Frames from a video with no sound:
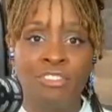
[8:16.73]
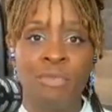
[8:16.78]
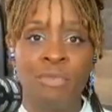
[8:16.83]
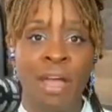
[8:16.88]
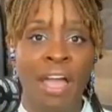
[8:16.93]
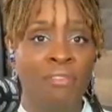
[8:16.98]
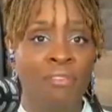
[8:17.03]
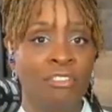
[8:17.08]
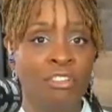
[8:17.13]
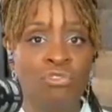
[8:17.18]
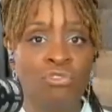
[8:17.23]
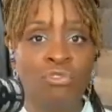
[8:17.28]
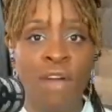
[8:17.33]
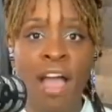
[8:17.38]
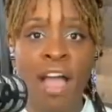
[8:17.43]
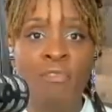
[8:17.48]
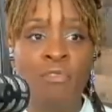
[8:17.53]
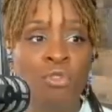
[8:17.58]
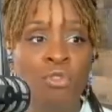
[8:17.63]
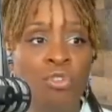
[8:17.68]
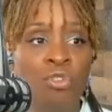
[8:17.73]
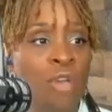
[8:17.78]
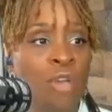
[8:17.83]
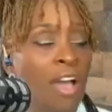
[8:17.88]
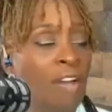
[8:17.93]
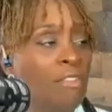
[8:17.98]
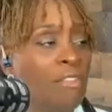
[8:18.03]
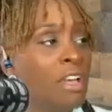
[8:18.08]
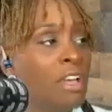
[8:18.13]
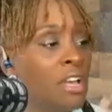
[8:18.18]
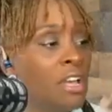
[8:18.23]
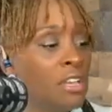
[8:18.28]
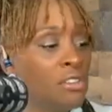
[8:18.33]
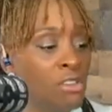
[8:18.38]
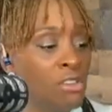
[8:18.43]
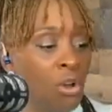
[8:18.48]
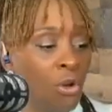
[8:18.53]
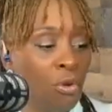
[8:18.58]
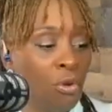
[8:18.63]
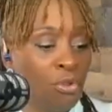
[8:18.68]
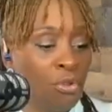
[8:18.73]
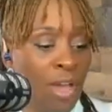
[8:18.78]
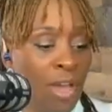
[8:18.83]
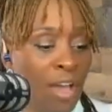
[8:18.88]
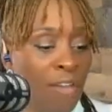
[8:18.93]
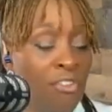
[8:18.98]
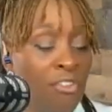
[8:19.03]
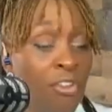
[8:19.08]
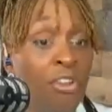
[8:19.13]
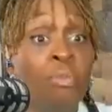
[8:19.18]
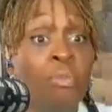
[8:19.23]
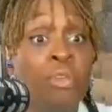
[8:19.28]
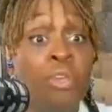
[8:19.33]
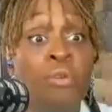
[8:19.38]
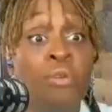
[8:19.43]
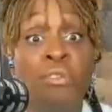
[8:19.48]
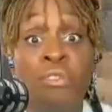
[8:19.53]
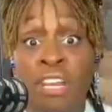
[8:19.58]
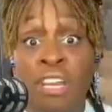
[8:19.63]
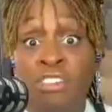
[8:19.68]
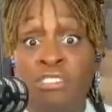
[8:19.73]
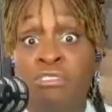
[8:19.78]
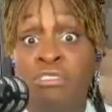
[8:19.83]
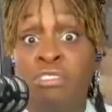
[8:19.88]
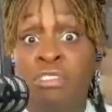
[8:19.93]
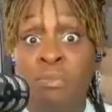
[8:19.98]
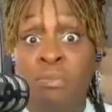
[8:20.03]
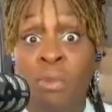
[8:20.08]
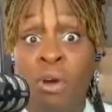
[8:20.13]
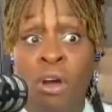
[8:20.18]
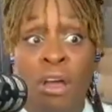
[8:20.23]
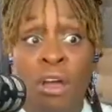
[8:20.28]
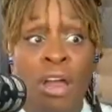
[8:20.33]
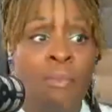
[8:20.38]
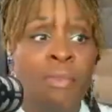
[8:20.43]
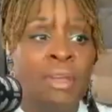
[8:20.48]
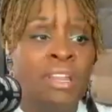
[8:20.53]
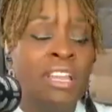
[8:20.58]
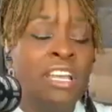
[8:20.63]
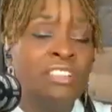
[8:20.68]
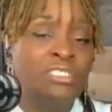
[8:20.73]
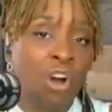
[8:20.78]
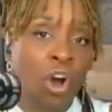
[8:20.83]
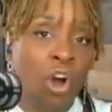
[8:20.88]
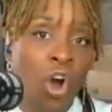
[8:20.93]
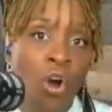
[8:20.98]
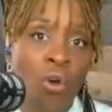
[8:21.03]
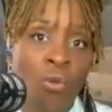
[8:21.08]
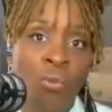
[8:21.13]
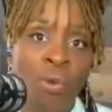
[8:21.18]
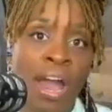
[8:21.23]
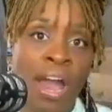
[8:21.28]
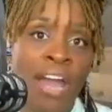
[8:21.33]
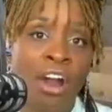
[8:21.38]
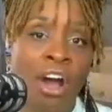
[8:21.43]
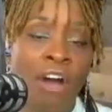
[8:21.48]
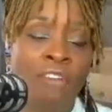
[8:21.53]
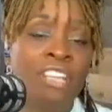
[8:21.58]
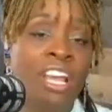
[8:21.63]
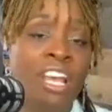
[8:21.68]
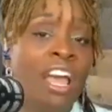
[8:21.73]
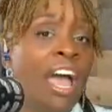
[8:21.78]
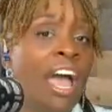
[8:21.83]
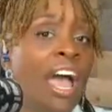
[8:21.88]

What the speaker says: you might have to travel, you have your computer that you just bought. I mean, these are all write-offs.